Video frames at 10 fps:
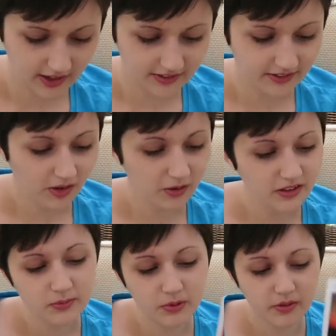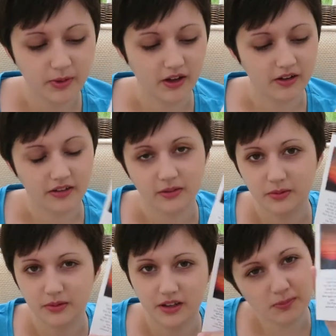And oh, this bookmark!
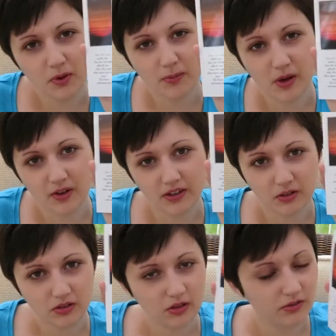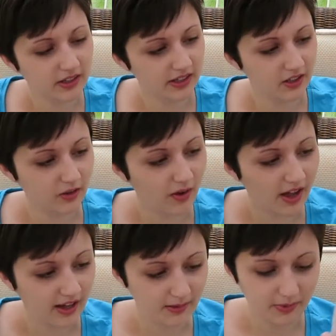This bookmark is also really cute.
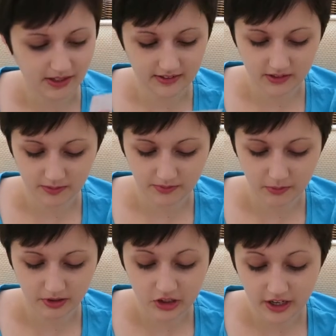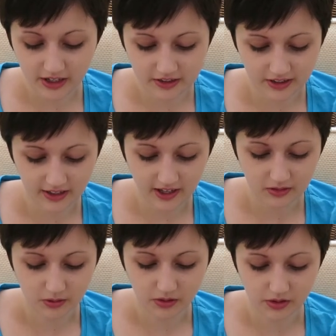I picked it up from a church in
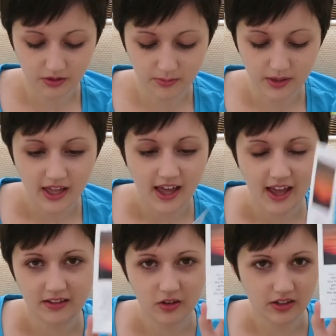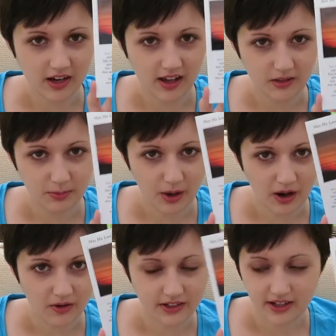Castle Combe. It's got a nice
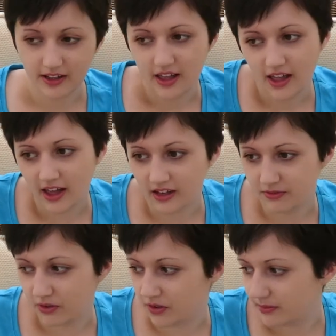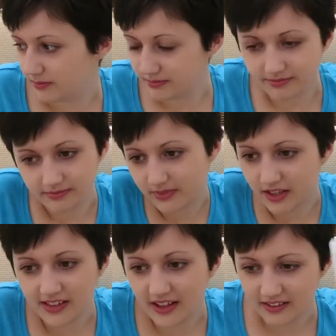prayer in it and I thought
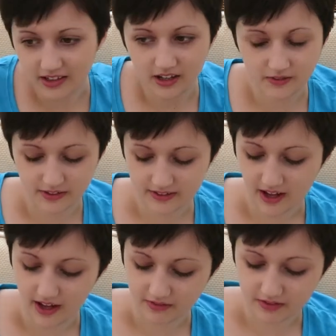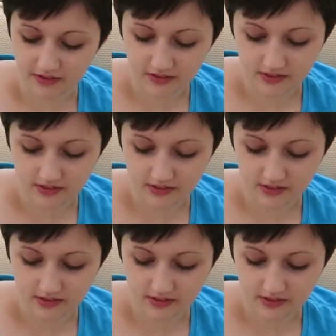that's a nice thing to have.